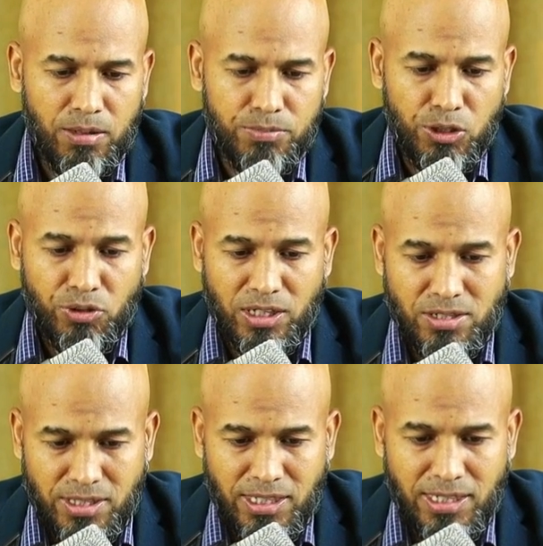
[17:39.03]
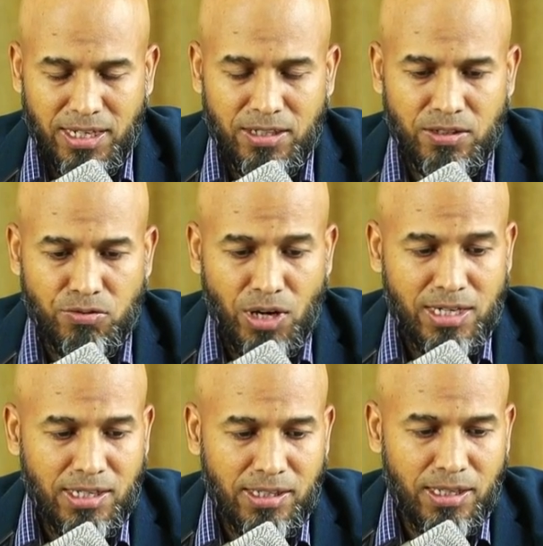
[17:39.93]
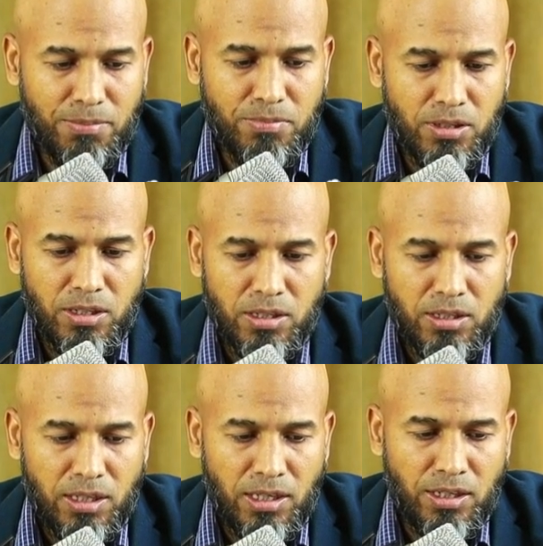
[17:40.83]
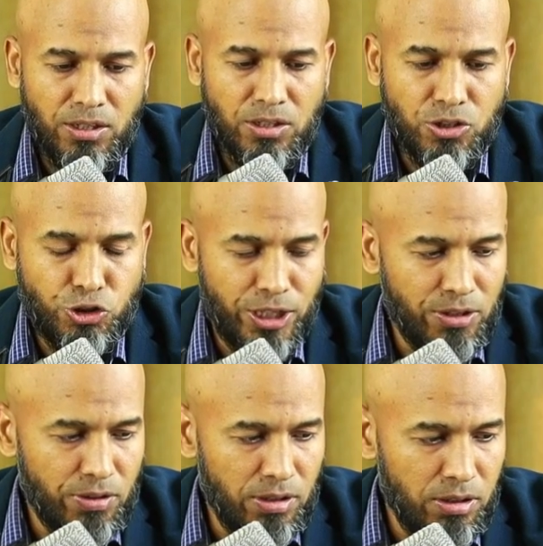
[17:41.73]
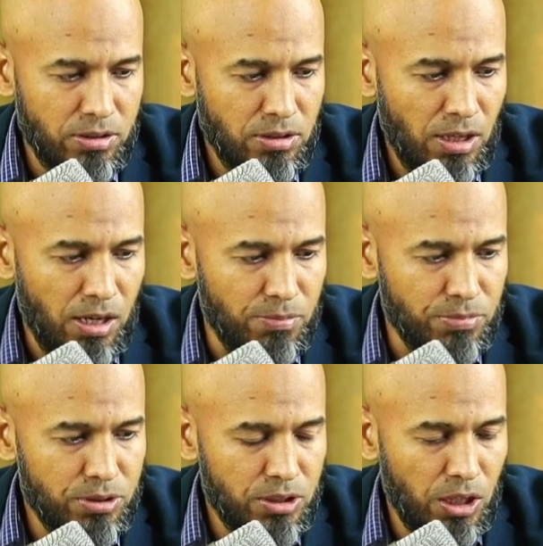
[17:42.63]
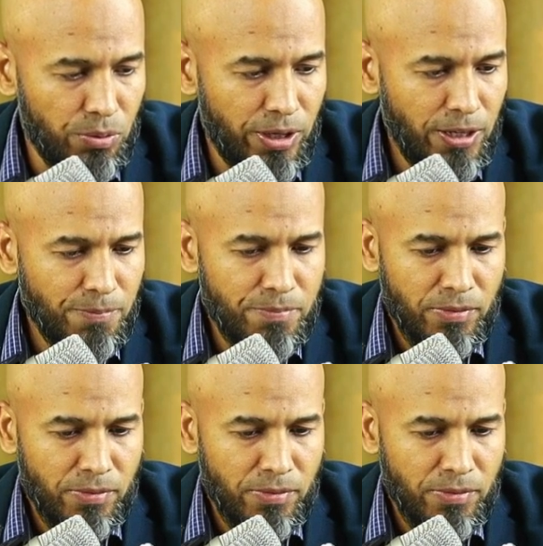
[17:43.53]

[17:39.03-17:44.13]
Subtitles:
you can see, and writing them in general terms. Okay.